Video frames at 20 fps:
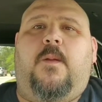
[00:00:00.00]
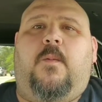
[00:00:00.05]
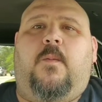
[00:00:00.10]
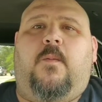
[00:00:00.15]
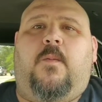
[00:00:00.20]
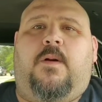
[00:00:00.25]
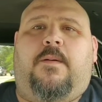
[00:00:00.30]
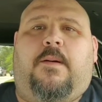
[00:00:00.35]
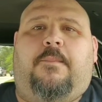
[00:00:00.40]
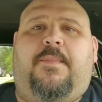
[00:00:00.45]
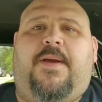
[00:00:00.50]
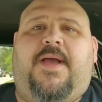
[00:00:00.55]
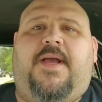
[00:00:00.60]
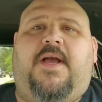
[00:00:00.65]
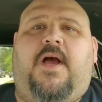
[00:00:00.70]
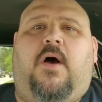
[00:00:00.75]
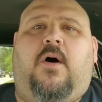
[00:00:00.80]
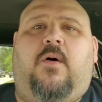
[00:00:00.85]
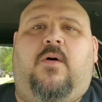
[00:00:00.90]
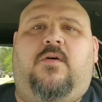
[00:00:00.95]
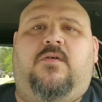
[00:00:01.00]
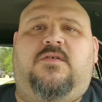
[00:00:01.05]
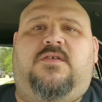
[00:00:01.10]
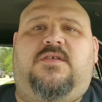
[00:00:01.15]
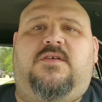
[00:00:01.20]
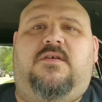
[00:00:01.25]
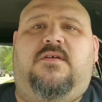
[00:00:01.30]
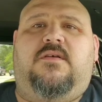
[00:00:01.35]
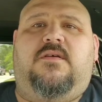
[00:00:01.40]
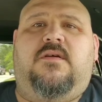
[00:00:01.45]
one of my big
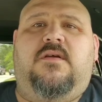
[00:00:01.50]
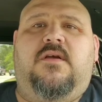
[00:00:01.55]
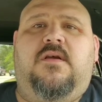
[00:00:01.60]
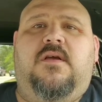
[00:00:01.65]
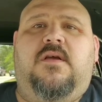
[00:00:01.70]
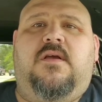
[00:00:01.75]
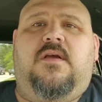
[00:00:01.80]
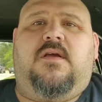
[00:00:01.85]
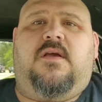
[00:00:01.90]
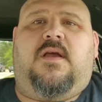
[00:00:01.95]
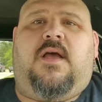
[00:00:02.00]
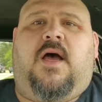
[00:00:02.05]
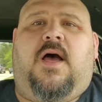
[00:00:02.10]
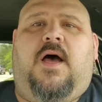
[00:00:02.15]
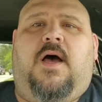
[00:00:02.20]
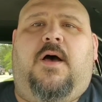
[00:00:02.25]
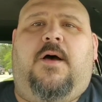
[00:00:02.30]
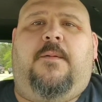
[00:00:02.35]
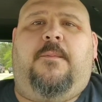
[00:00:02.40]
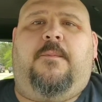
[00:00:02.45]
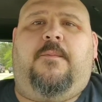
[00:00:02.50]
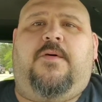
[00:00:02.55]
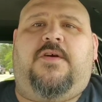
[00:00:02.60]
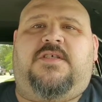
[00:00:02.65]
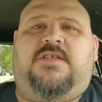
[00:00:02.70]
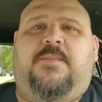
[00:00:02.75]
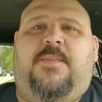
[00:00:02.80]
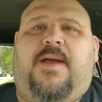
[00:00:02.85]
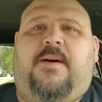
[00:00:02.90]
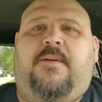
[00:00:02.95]
goals um, was
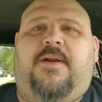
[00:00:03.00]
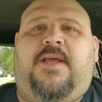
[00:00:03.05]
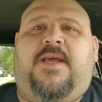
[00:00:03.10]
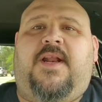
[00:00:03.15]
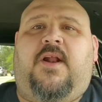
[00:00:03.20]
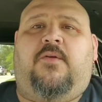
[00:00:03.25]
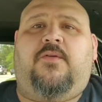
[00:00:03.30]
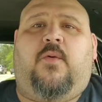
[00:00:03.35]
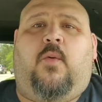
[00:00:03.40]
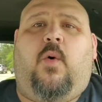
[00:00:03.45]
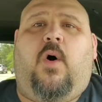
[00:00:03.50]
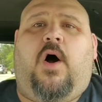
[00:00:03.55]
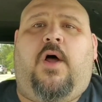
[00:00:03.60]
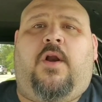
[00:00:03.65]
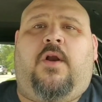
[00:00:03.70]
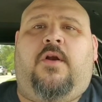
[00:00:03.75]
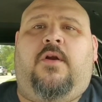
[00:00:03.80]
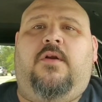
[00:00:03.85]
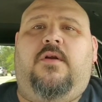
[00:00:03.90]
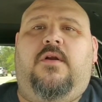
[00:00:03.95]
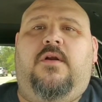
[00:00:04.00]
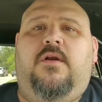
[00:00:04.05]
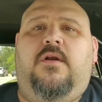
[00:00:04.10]
to be able to get on the water